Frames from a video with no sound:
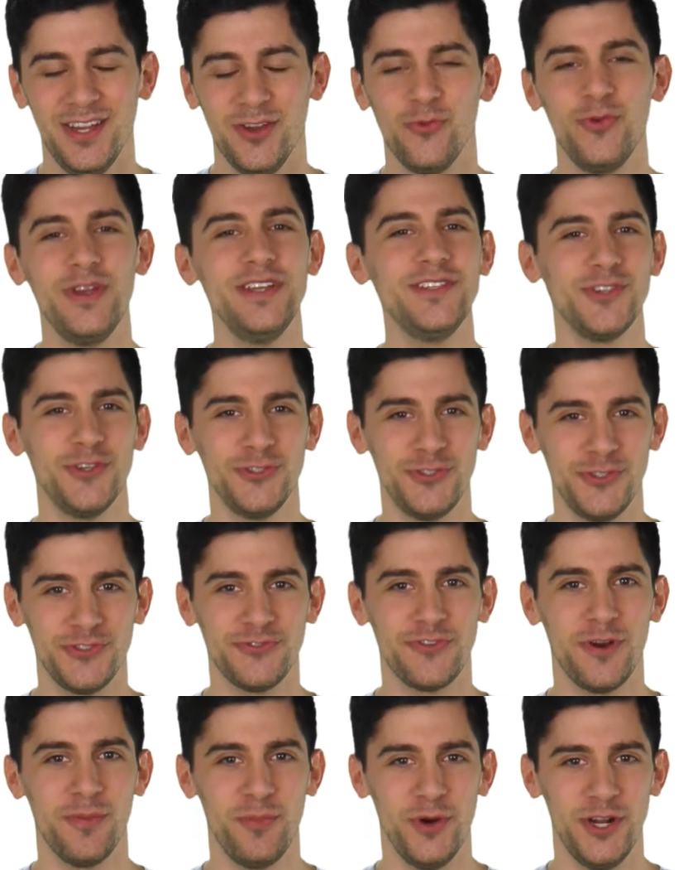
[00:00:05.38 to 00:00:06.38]
Researchers
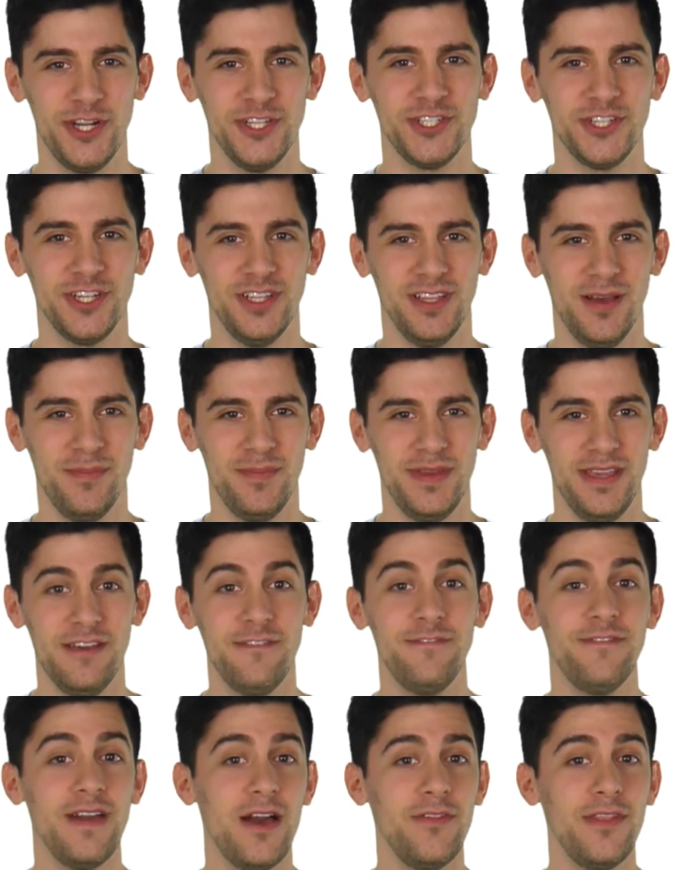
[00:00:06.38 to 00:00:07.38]
from British Columbia
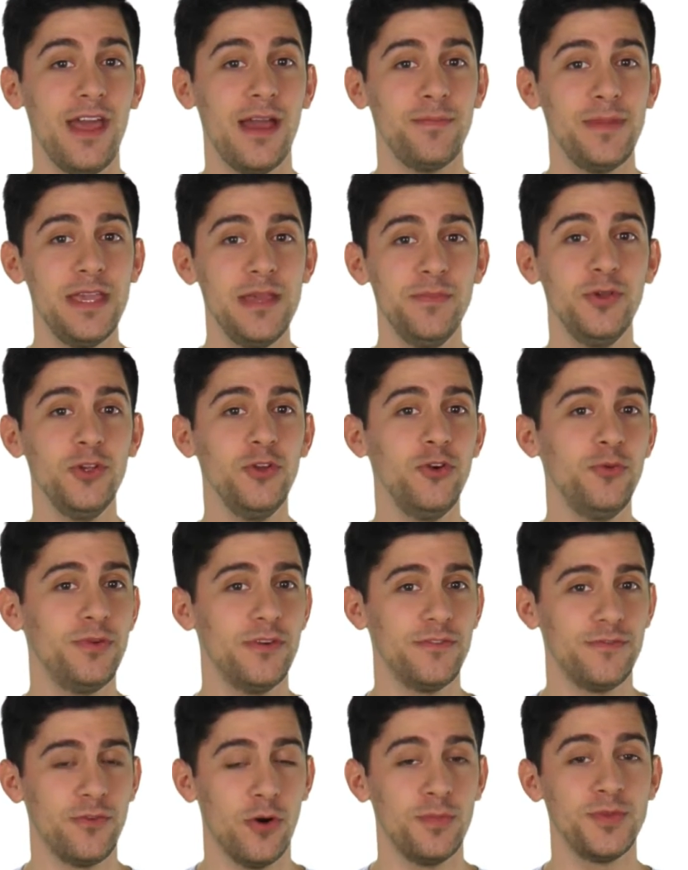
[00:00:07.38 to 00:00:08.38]
found that people who
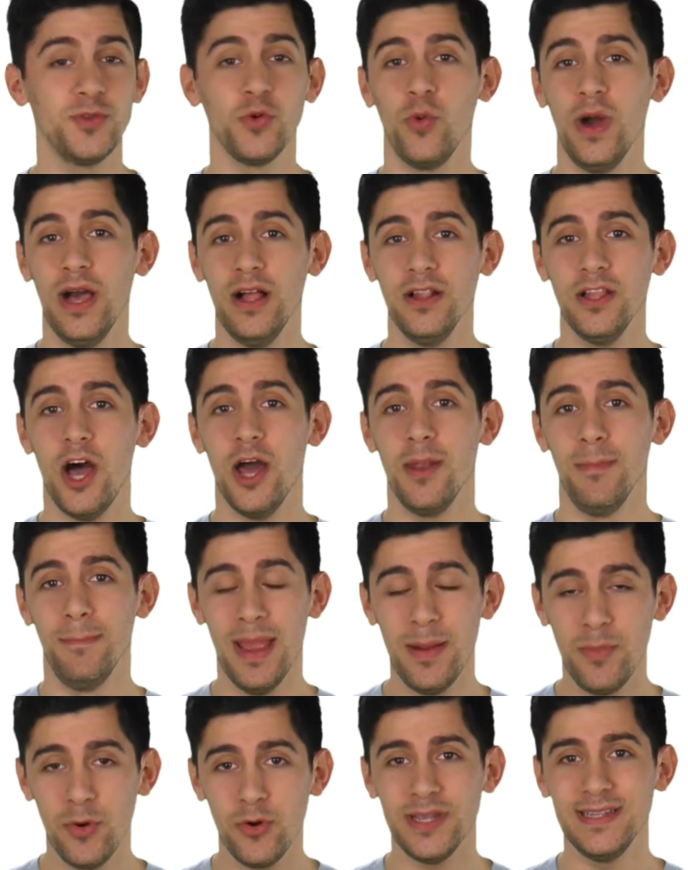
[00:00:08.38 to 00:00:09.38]
performed well on
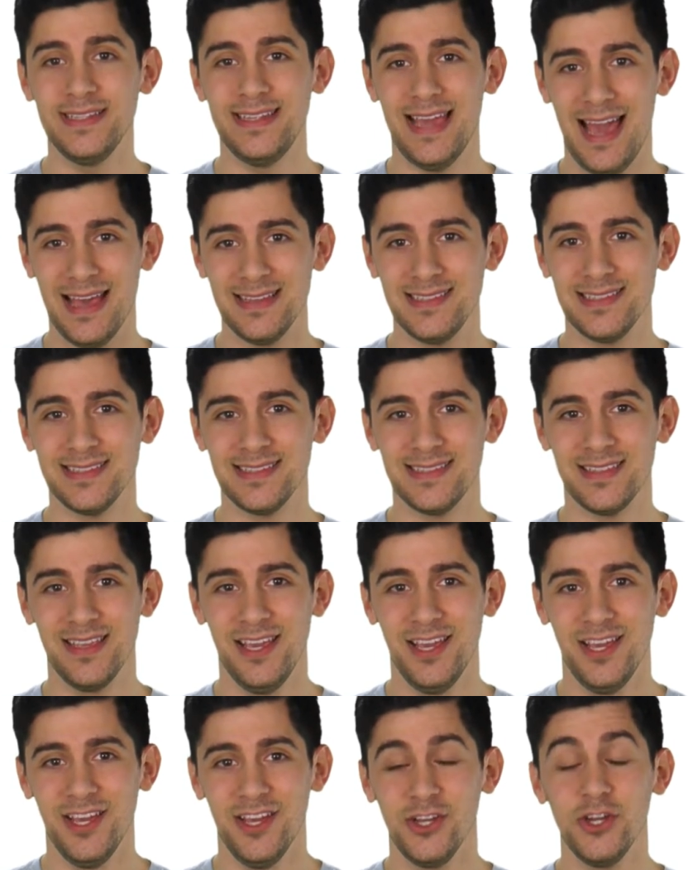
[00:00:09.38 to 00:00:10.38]
memory tasks
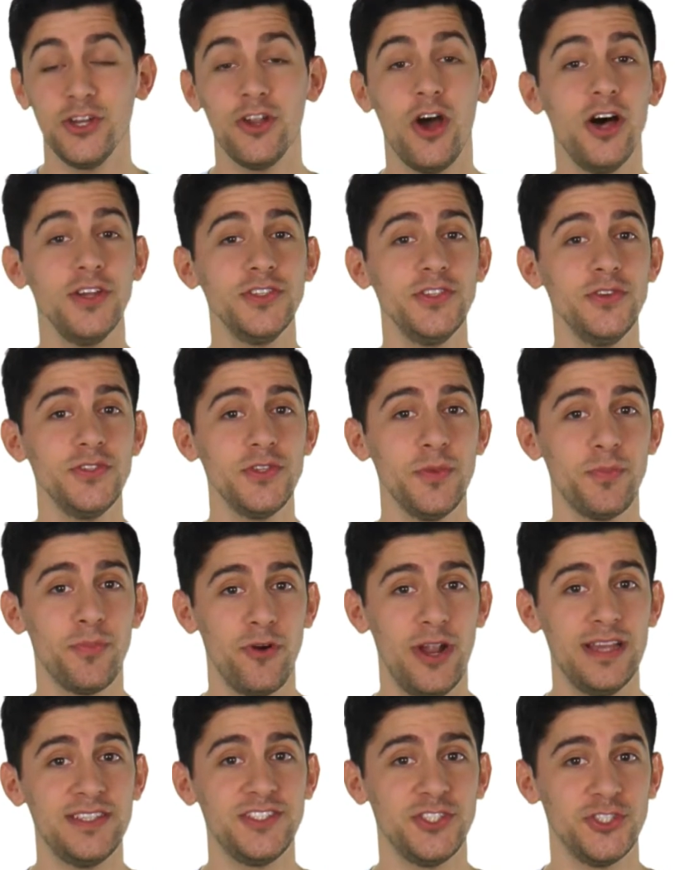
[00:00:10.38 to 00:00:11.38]
could also
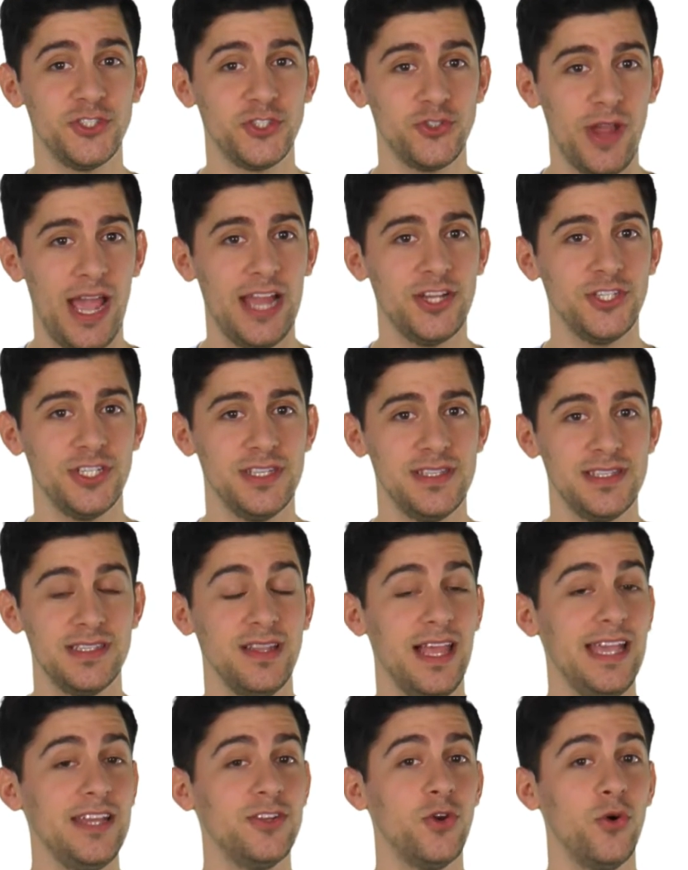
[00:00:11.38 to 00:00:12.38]
suppress distractions
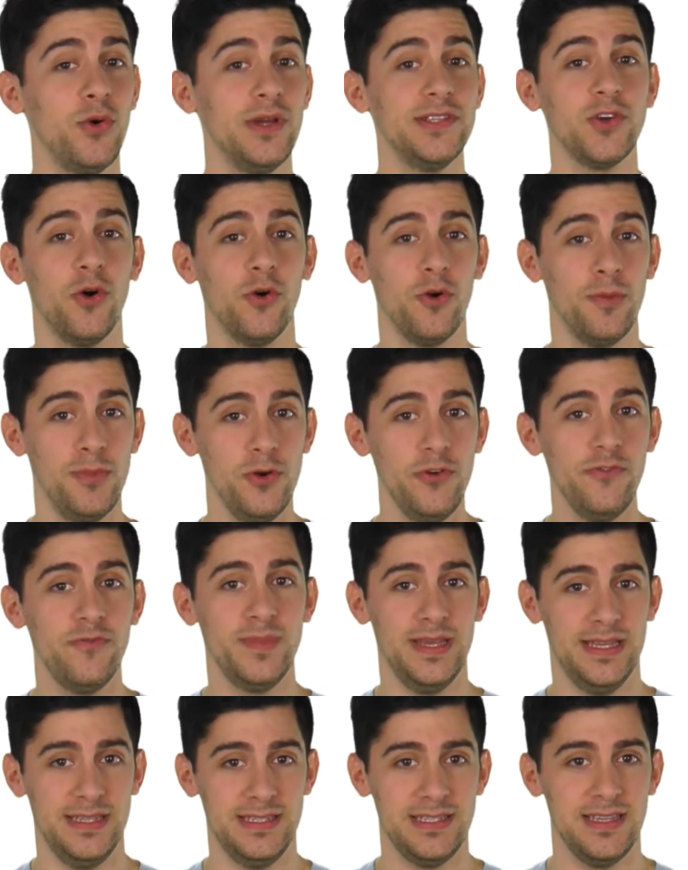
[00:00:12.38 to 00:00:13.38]
like noise or
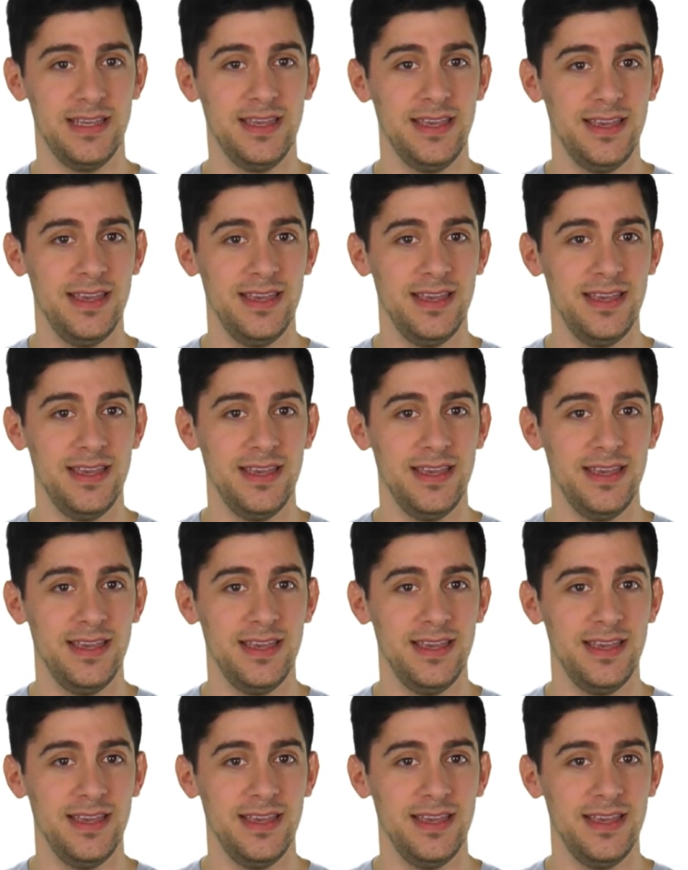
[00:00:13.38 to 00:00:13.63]
movement.